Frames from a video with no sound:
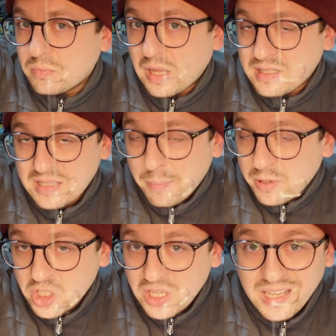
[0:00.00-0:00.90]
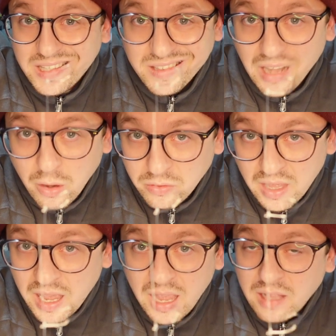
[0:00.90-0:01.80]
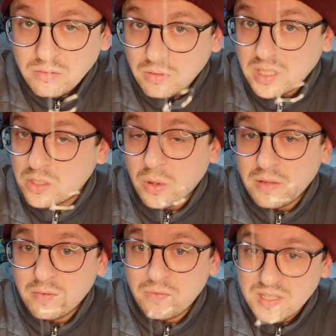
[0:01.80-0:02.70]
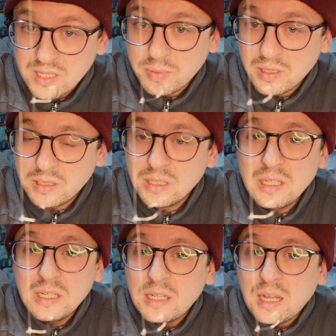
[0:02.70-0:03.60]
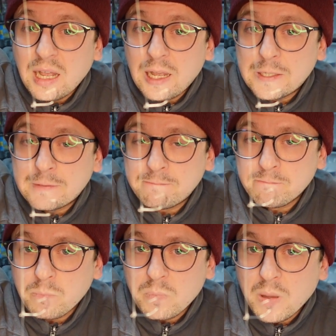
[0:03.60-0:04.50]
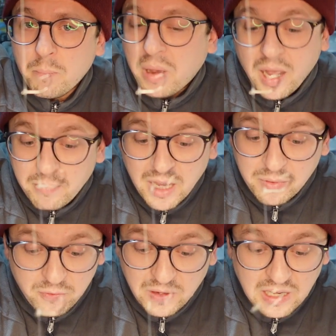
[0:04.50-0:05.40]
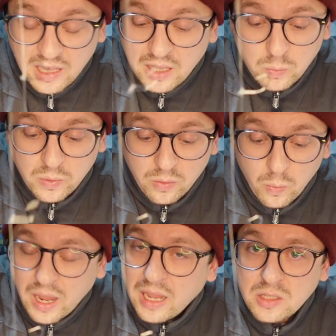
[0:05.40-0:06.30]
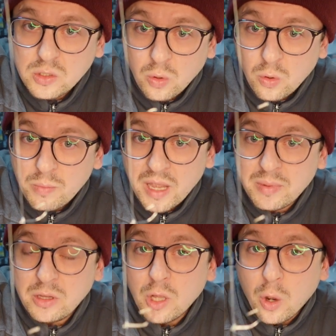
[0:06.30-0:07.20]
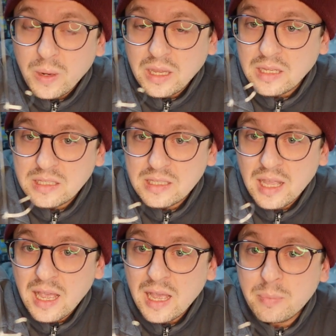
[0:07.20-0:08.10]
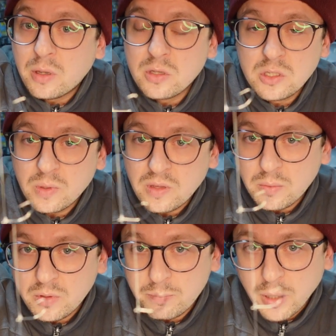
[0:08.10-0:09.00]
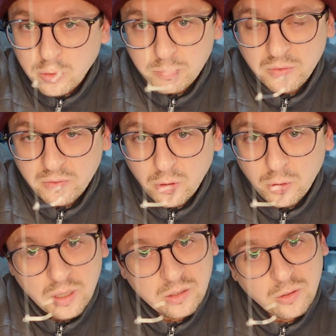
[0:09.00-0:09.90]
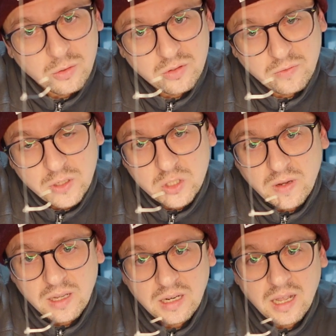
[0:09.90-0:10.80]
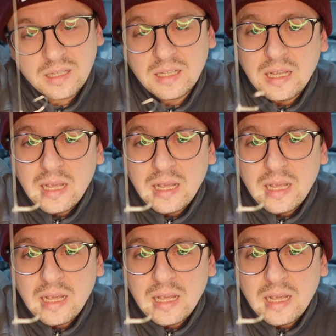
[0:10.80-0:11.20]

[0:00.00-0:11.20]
established is down there and it's not even visible, by maybe feeling it with a weight, or maybe knowing it's there because you were there with a boat before and you used the fish finder.